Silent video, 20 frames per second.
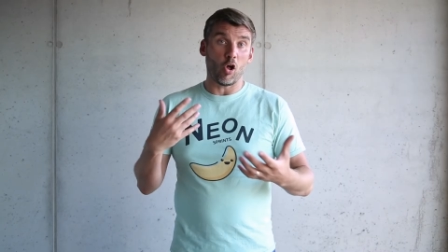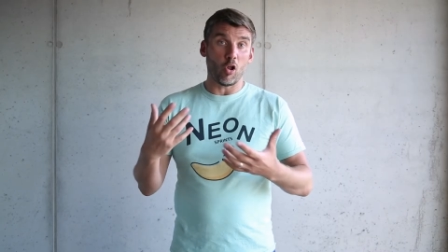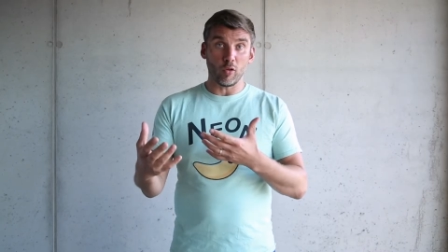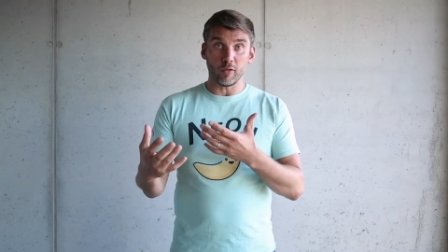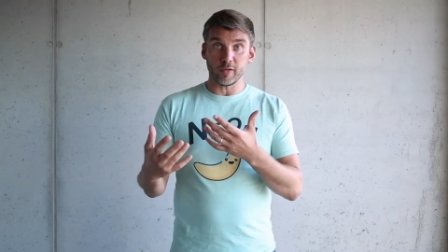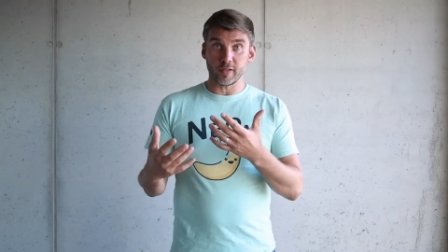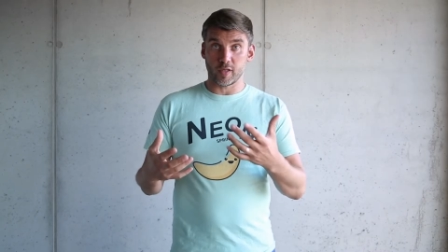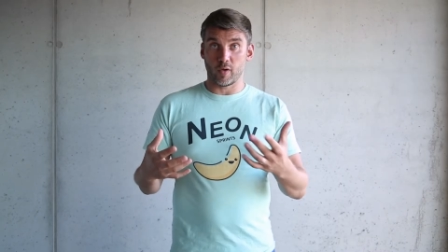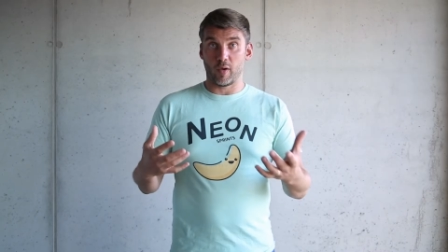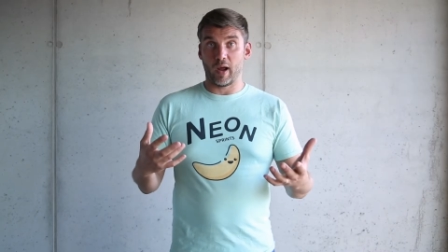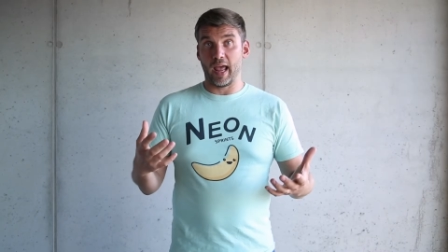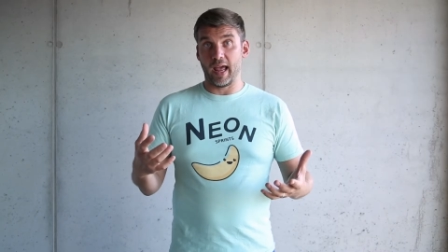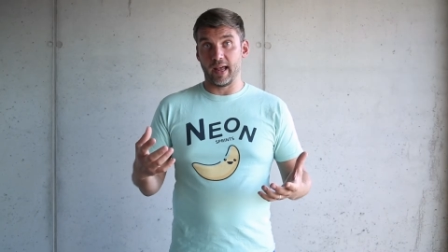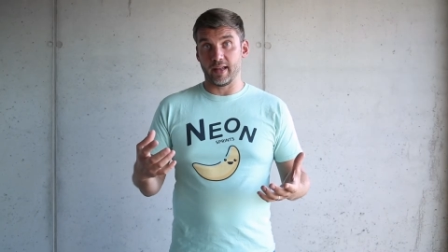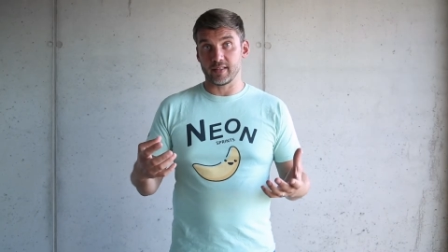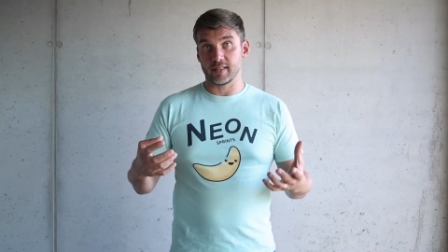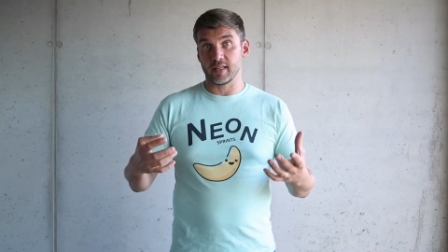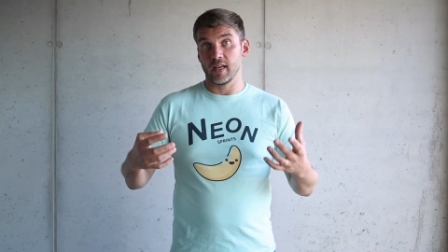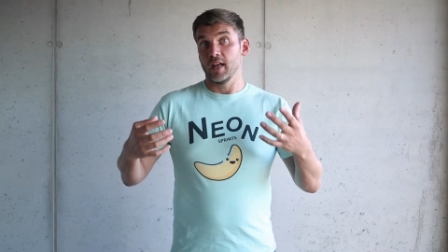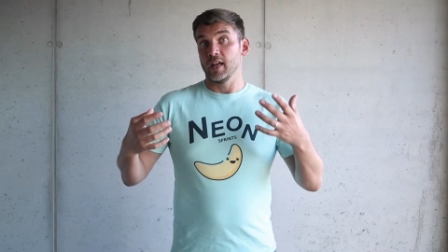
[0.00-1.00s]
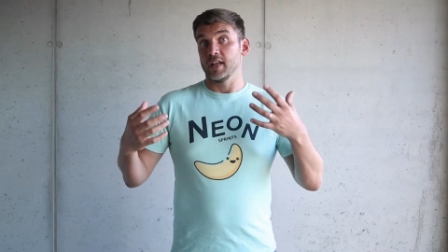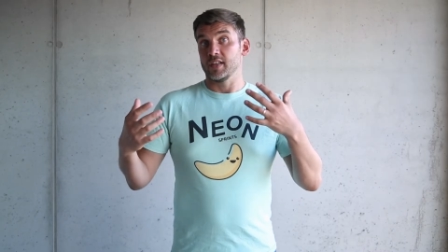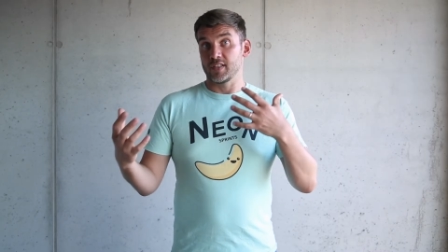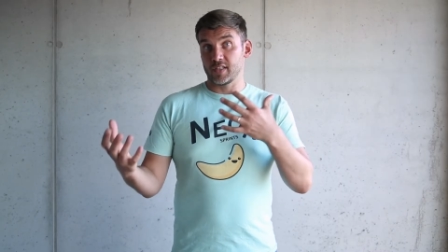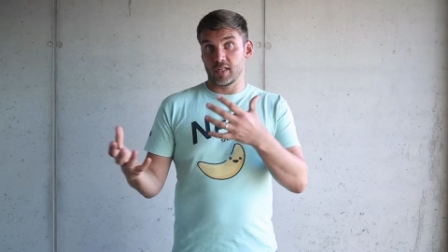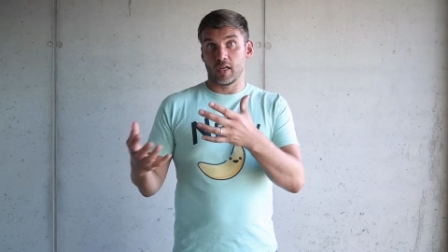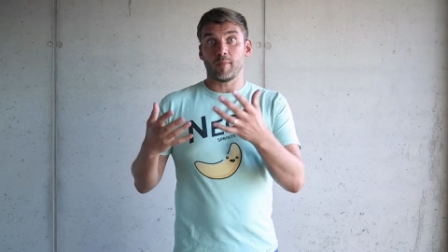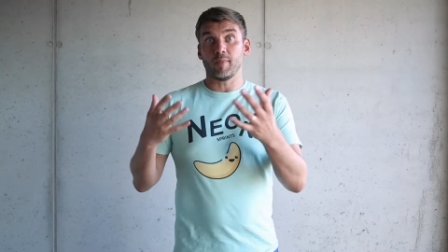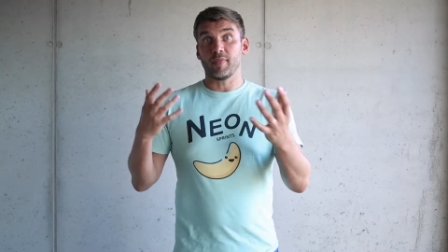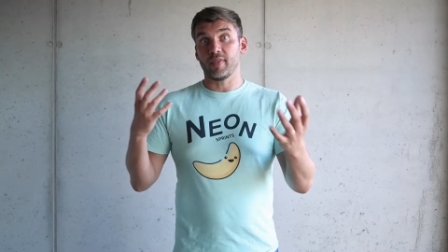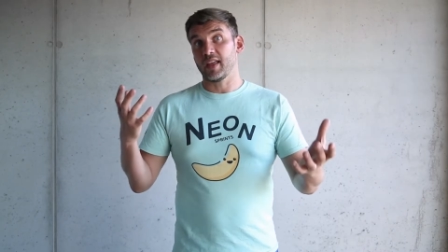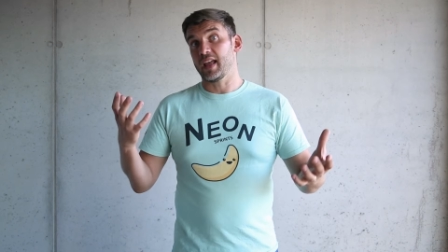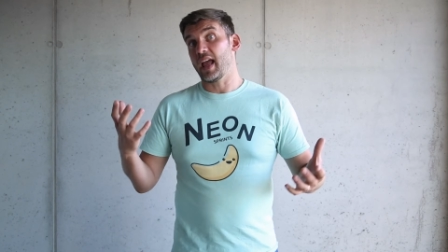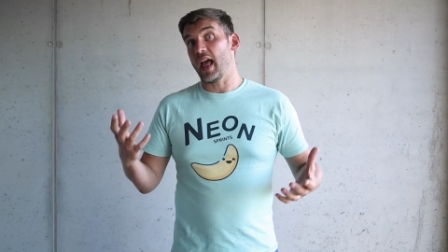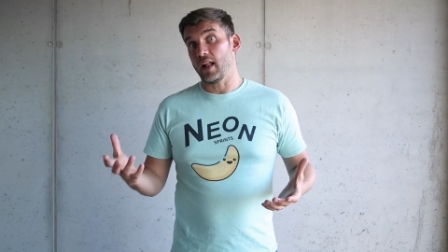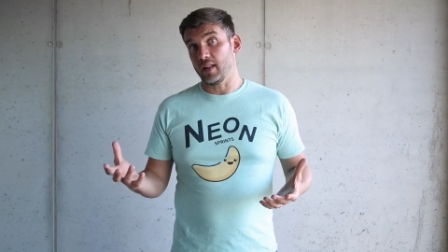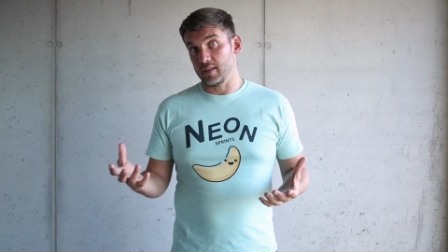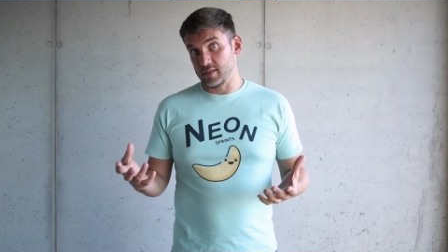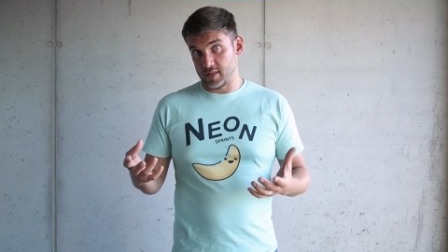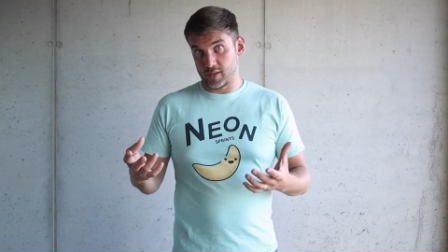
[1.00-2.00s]
also has something
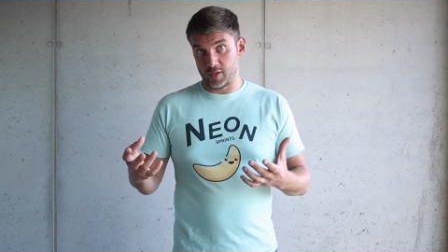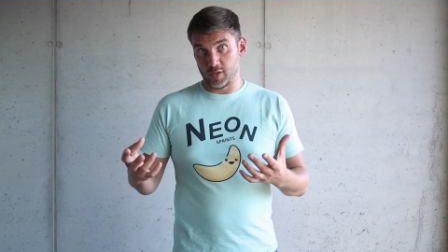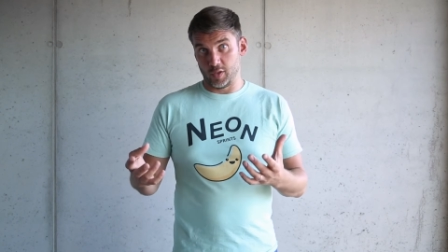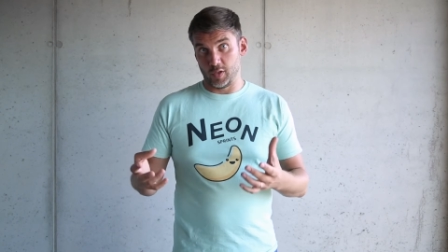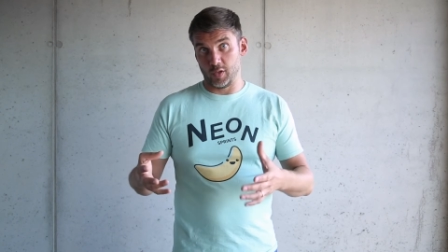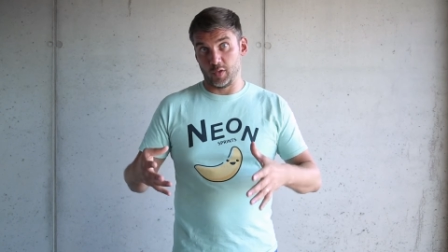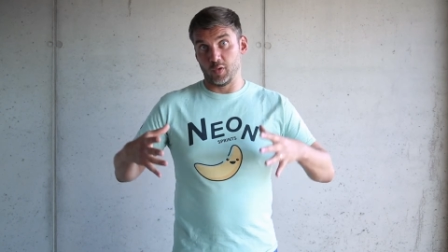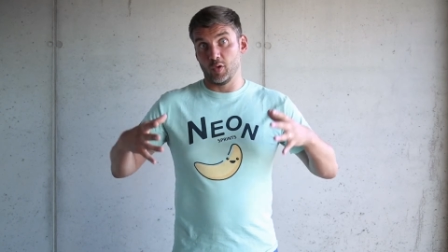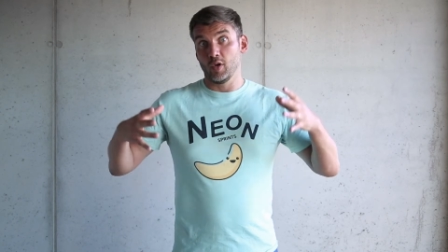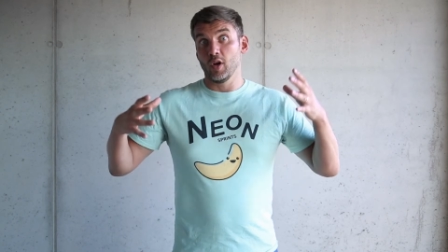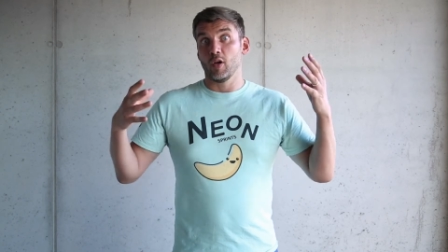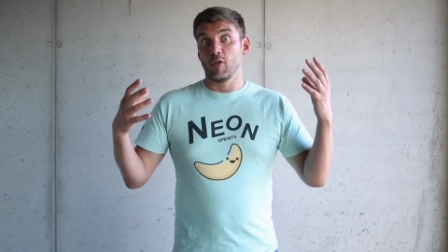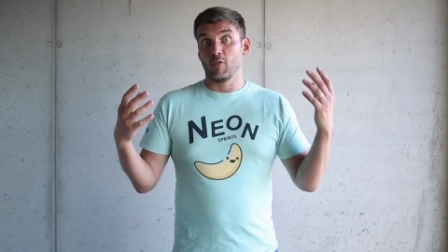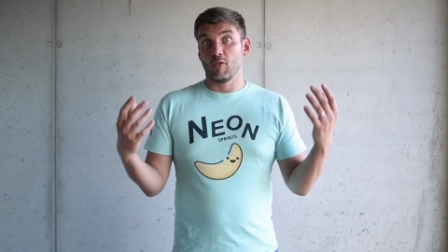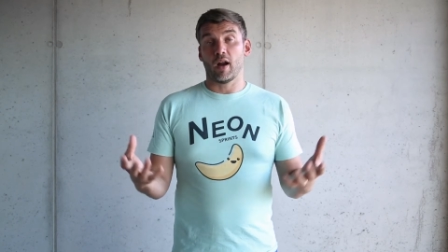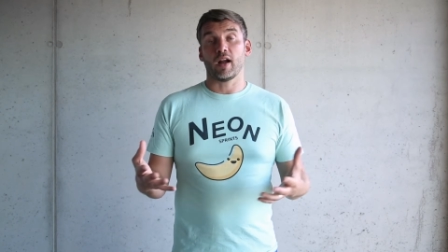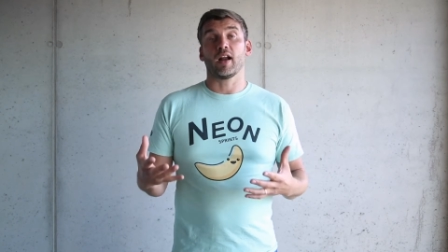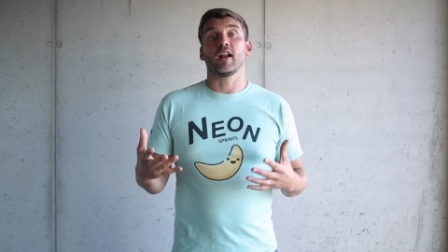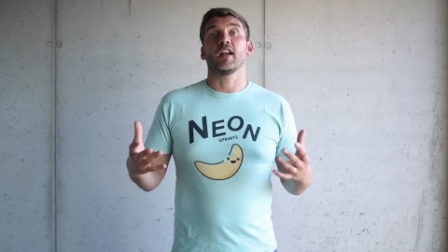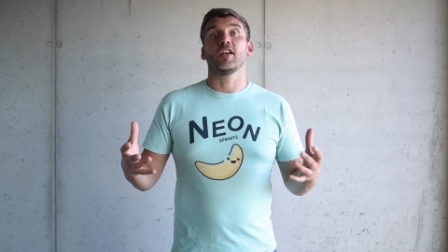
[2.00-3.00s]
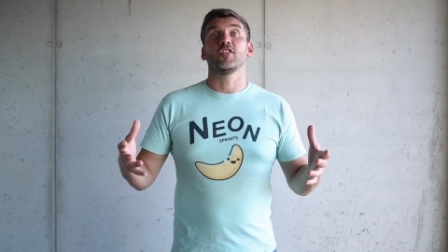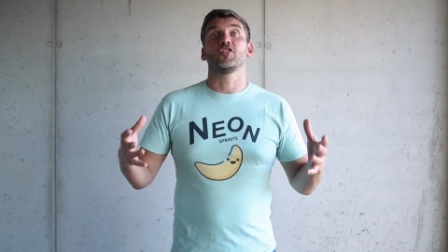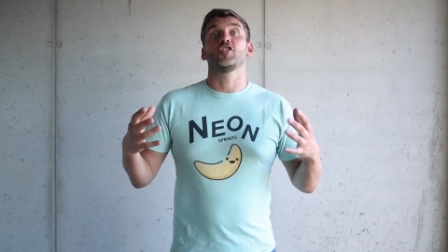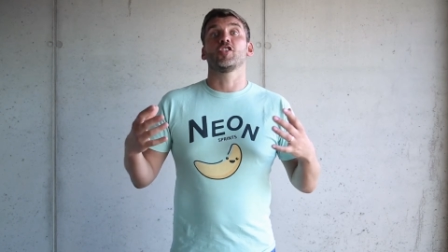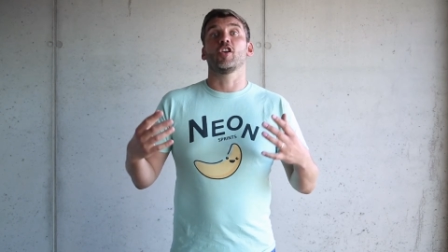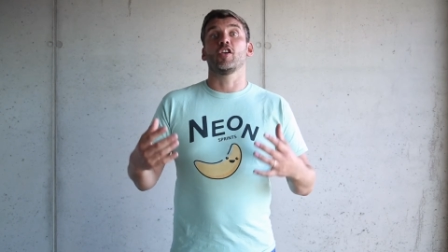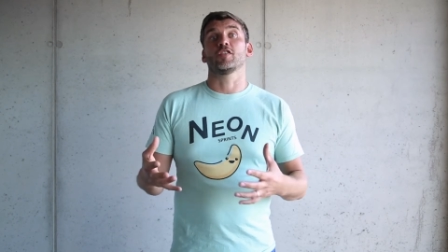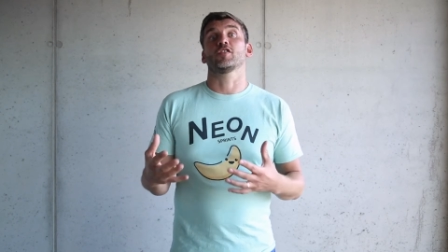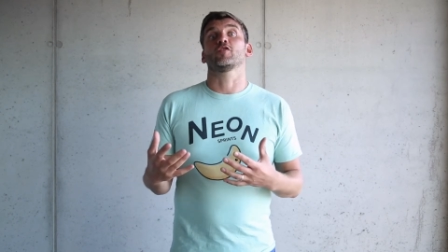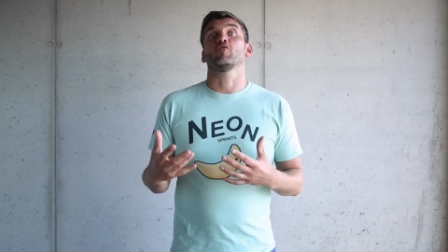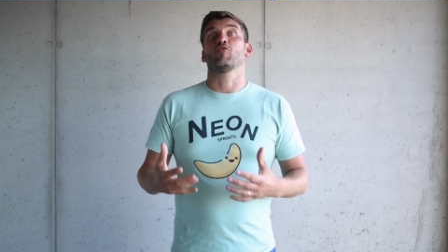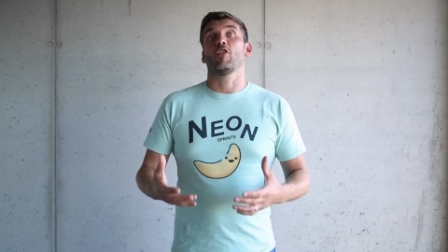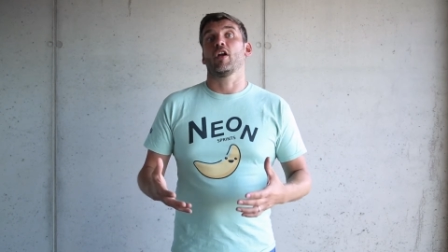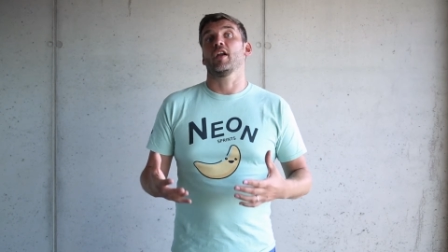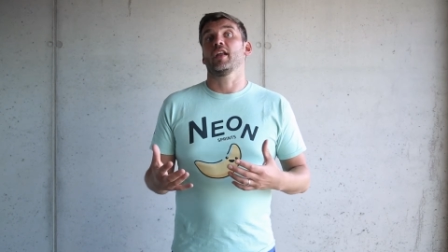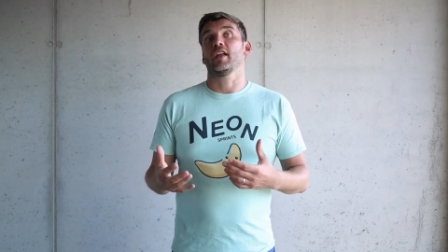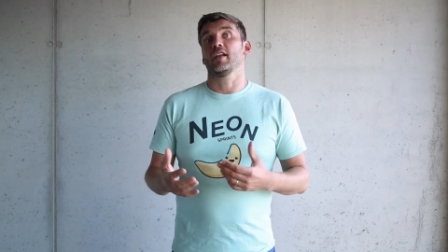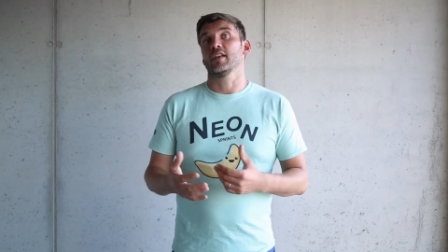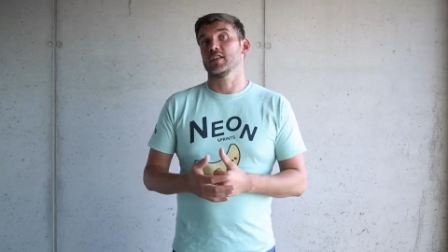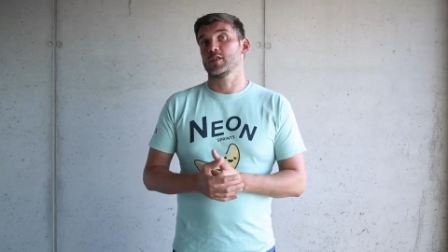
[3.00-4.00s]
else to do rather than just
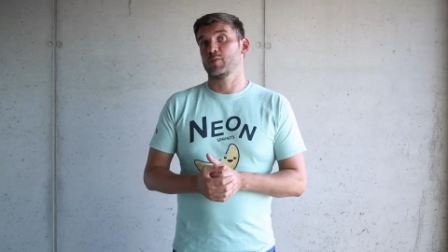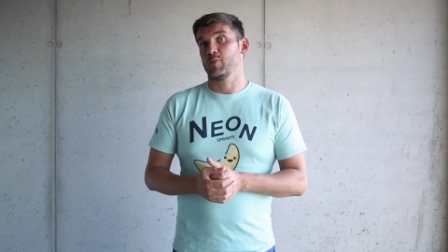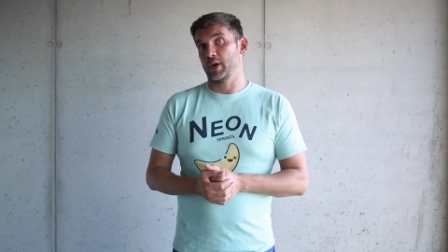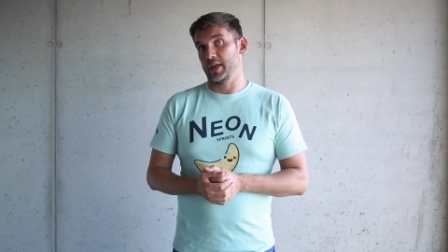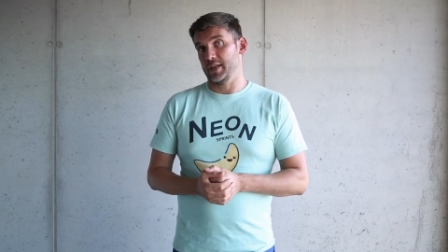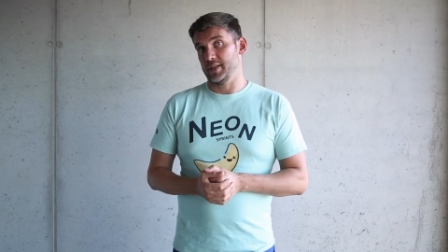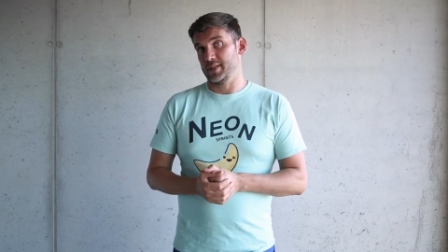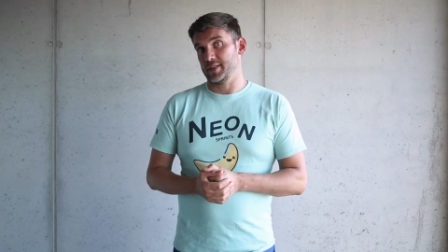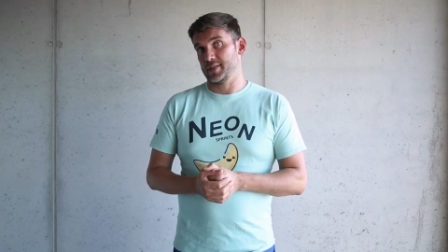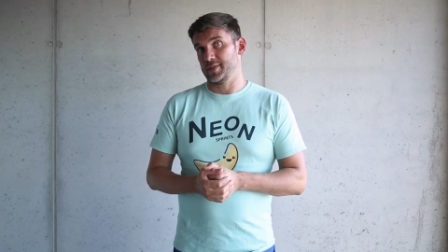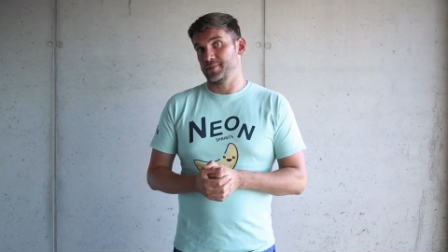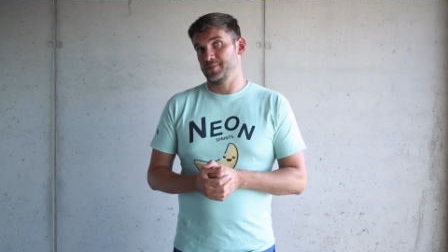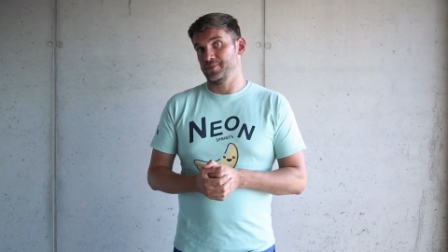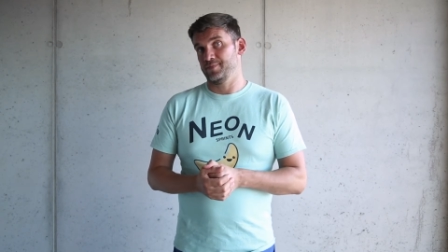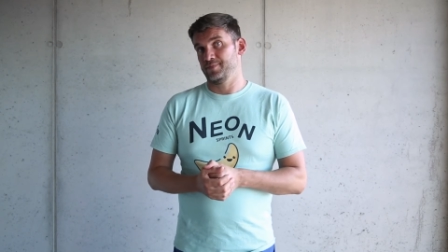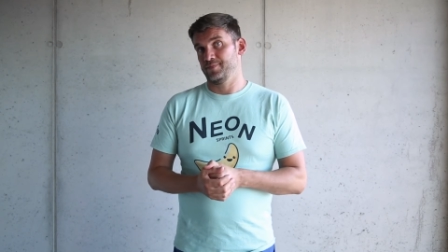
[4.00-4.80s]
running the sprints.